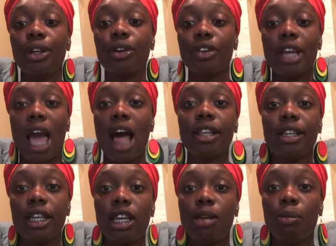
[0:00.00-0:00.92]
your
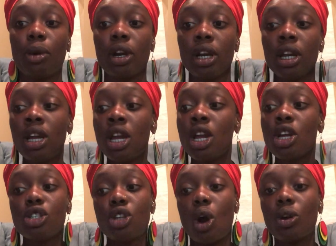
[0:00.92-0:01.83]
reality anymore.
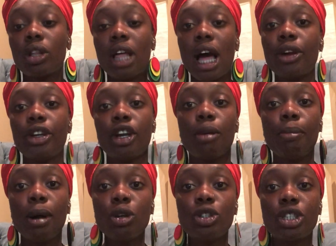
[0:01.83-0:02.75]
Don't allow your
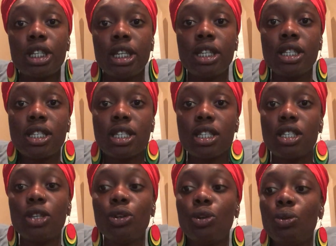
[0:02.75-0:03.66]
emotions
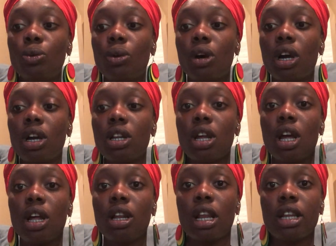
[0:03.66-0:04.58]
to
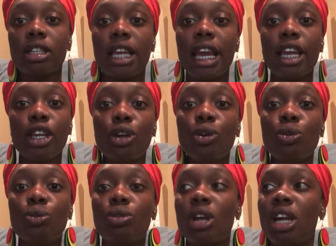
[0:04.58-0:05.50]
get
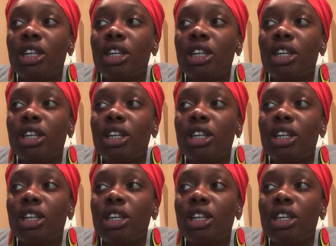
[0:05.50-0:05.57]
you,